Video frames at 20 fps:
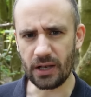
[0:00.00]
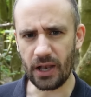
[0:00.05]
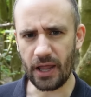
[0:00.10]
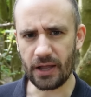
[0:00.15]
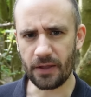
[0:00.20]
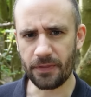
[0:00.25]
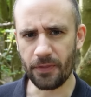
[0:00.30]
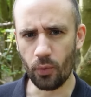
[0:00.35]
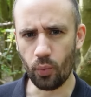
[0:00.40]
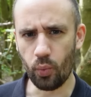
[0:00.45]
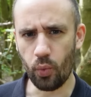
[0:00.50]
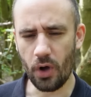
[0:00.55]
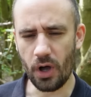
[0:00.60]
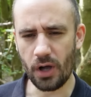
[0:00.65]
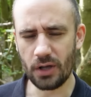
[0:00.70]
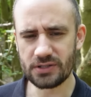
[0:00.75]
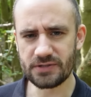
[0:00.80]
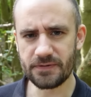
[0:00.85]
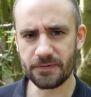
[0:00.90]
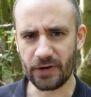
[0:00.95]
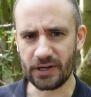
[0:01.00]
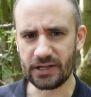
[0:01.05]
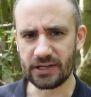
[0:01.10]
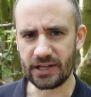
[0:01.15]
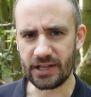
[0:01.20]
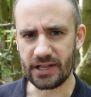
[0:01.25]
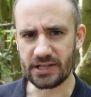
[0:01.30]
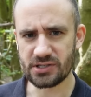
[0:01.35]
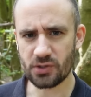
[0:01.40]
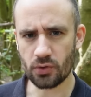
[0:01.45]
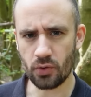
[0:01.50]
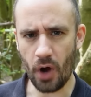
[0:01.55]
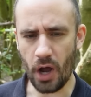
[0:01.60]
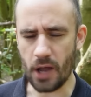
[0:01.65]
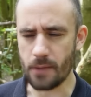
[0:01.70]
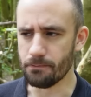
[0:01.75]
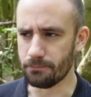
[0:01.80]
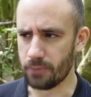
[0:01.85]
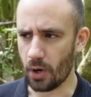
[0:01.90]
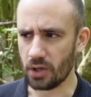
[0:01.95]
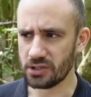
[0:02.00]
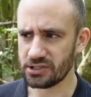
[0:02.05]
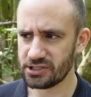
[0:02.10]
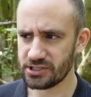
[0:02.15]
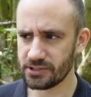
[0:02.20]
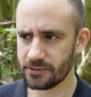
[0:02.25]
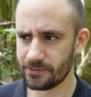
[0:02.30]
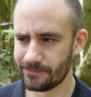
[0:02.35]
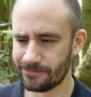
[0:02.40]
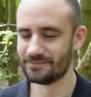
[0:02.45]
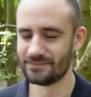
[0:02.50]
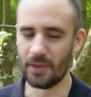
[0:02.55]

like the world's friendliest crime boss.